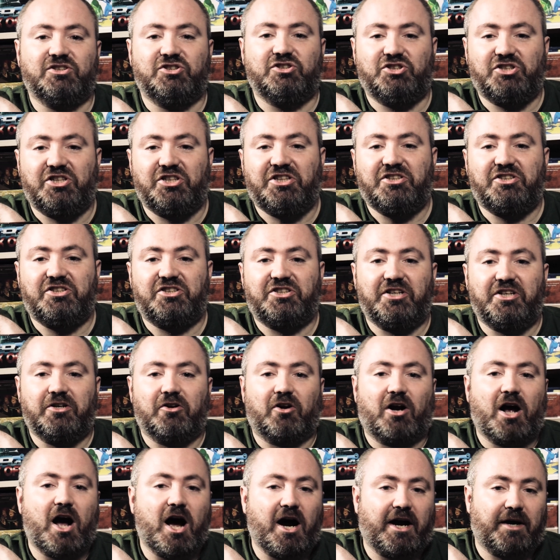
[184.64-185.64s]
Gene Stealer
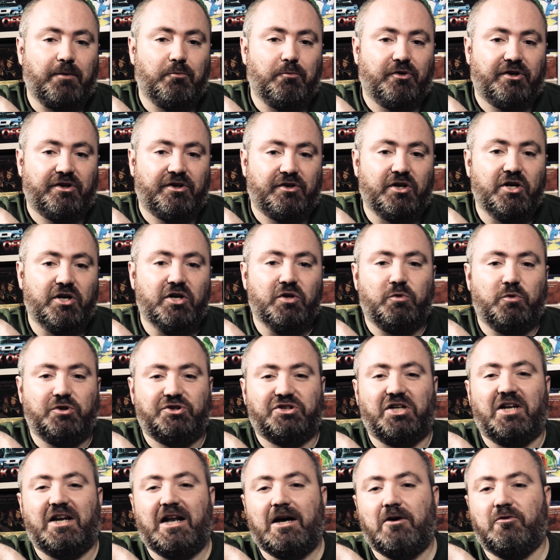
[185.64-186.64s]
hybrid
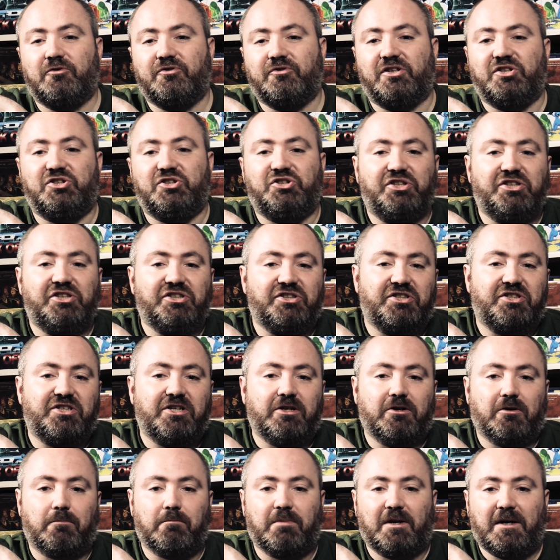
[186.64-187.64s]
which allowed the Gene
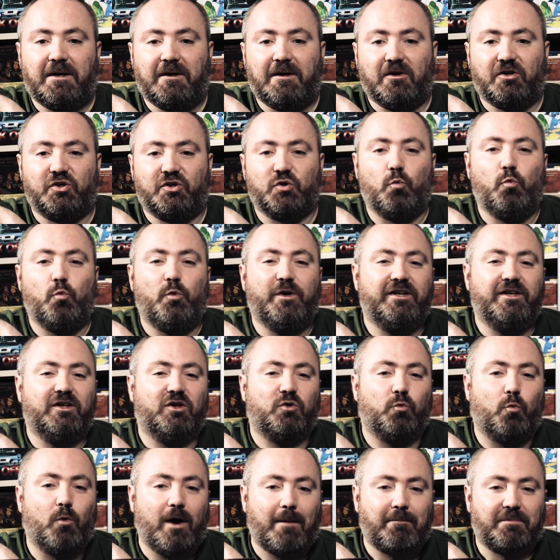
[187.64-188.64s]
Stealer player to
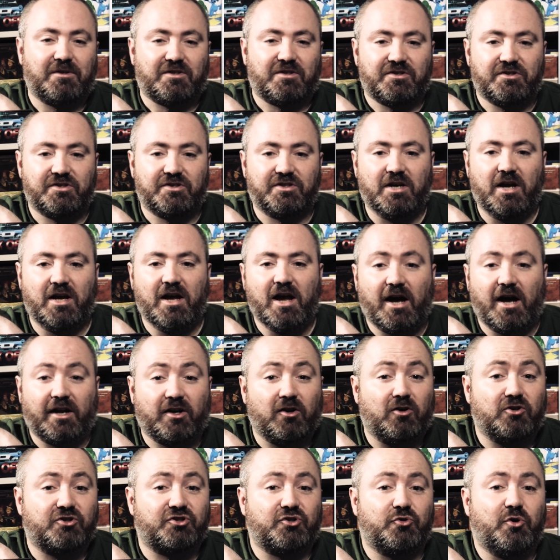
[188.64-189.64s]
wield weapons, and
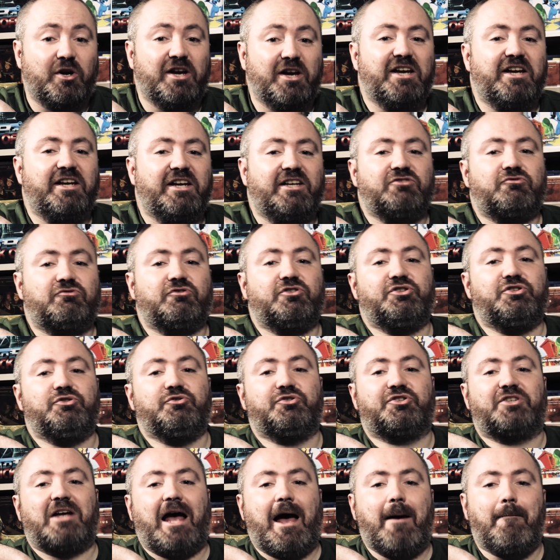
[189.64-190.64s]
also
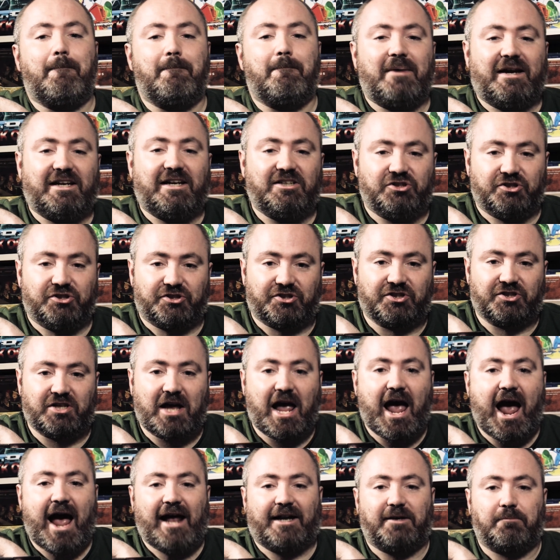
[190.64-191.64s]
introduced a Magus
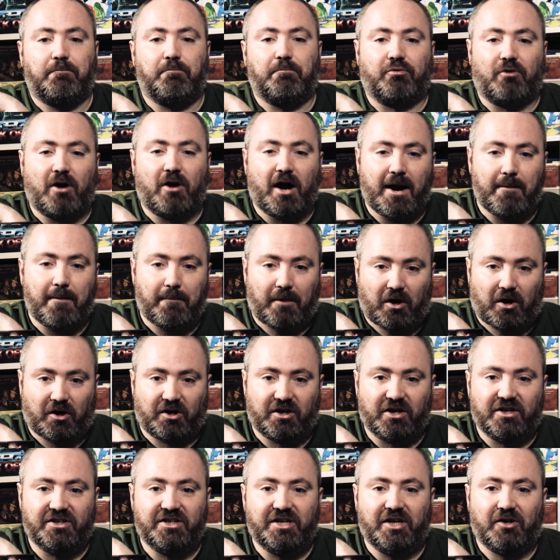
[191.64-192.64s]
and
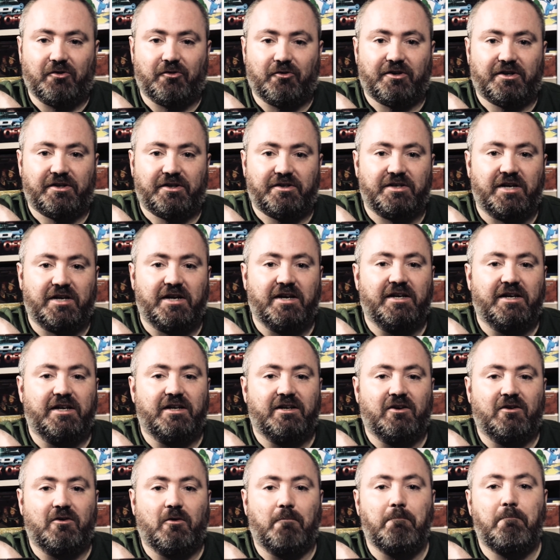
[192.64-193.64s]
Primarch Tyranid,
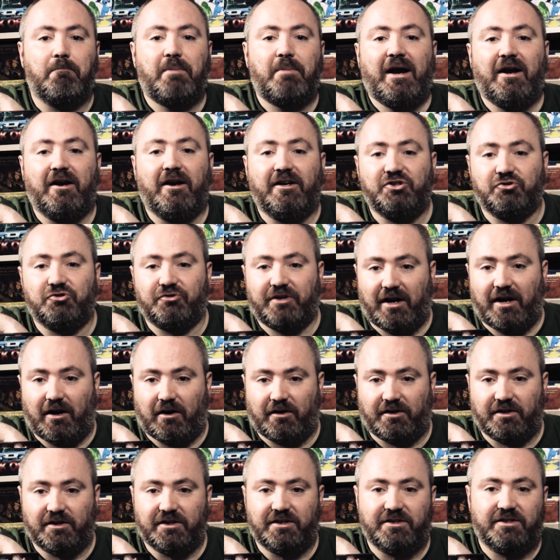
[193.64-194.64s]

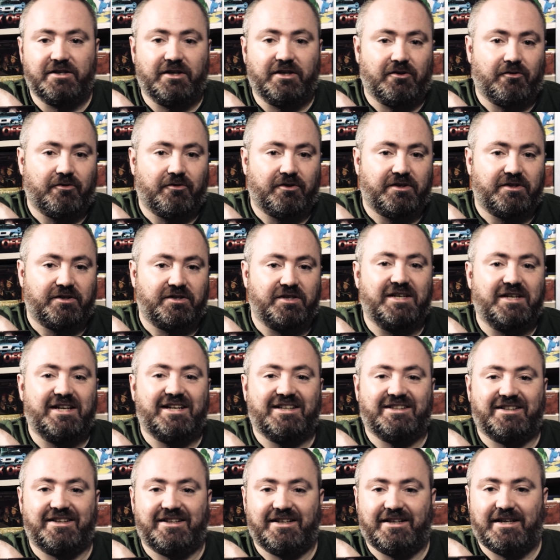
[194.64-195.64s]
Patriarch Tyranid
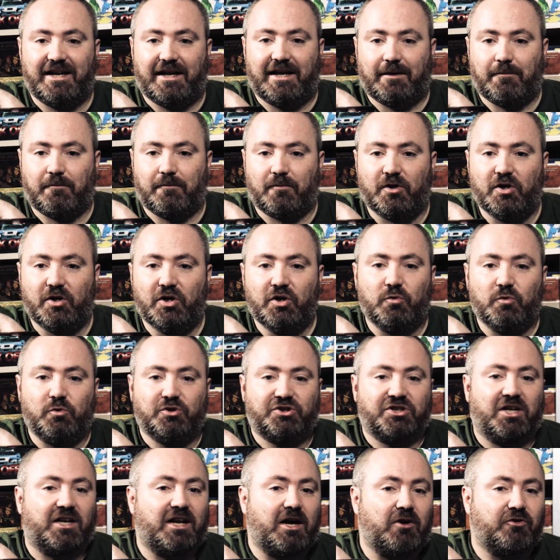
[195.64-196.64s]
into the game,
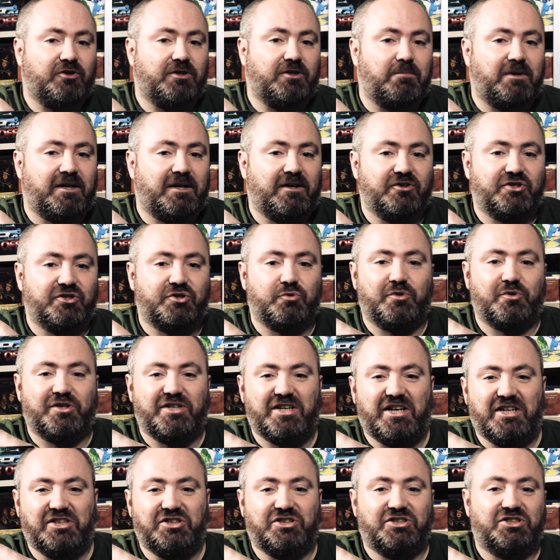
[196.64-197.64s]
which allowed the players to
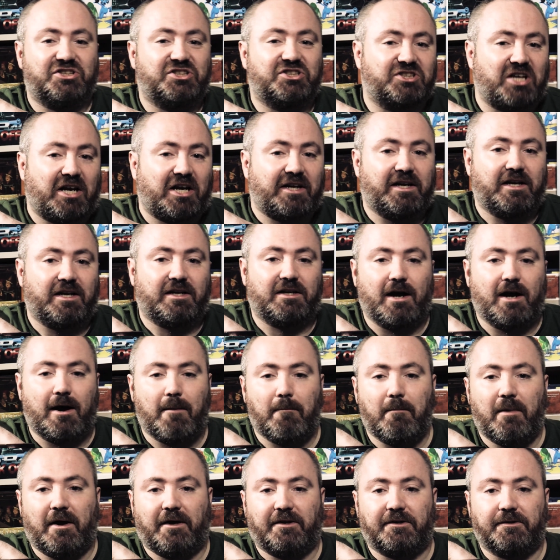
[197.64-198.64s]
engage in psychic
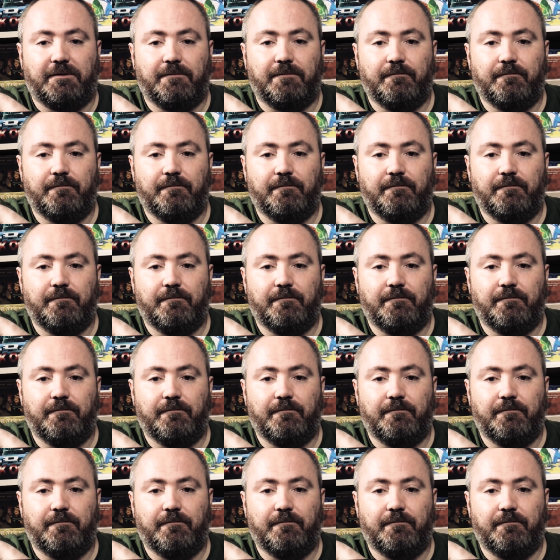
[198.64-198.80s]
combat.